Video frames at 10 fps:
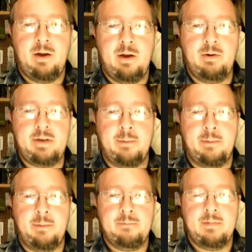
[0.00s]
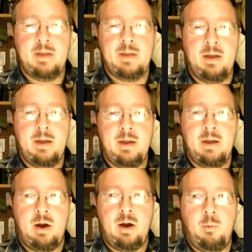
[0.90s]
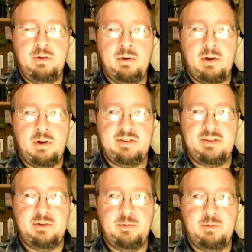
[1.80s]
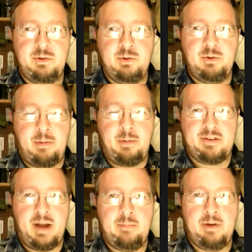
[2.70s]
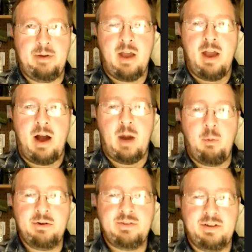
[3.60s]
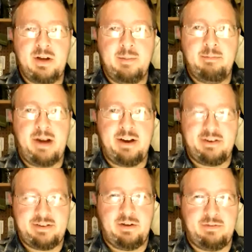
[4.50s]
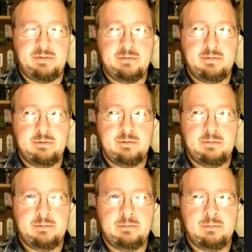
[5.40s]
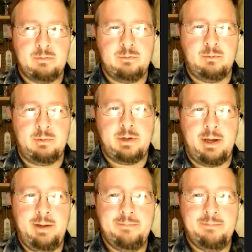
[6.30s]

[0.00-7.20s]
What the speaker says: "Okay, when you audition, we'll do 3 people at a time, but I want you to come in by yourself." Okay.